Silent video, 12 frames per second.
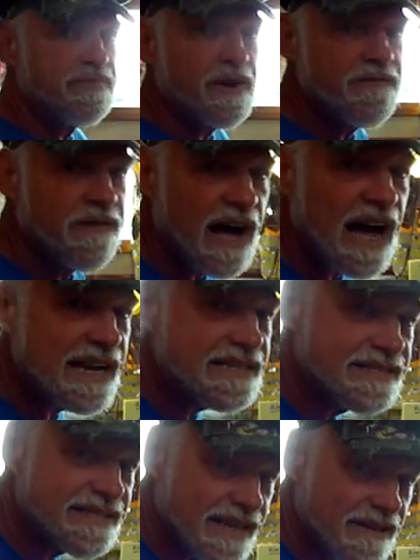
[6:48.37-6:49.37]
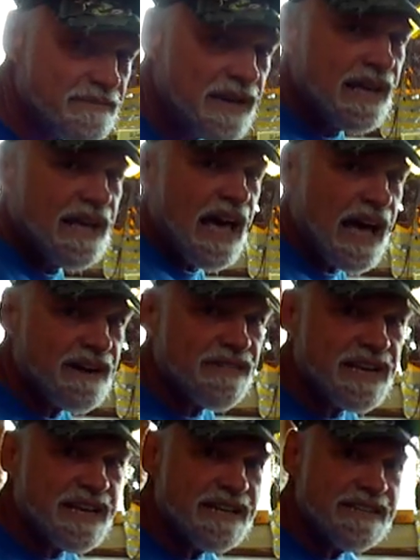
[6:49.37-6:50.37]
provides them
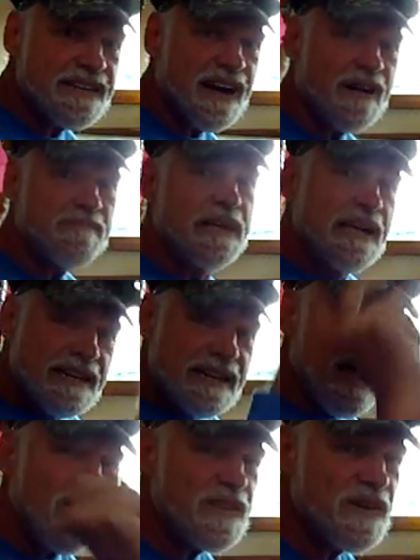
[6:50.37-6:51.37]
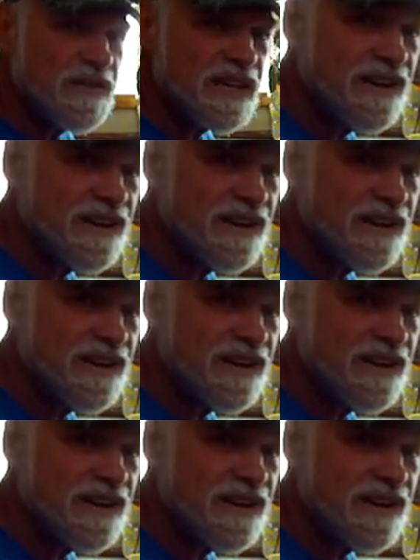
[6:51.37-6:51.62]
equity income. Now the only